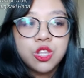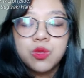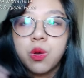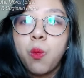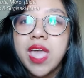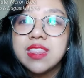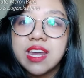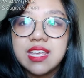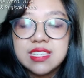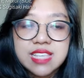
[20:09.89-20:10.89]
you know, the way
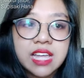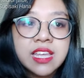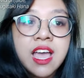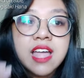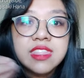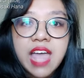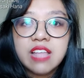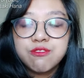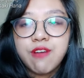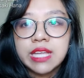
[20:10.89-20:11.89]
that he said
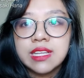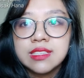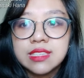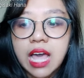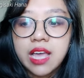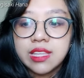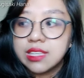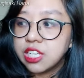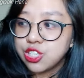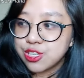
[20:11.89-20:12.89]
that final line
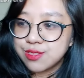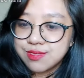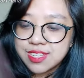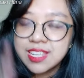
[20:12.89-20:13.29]
and then just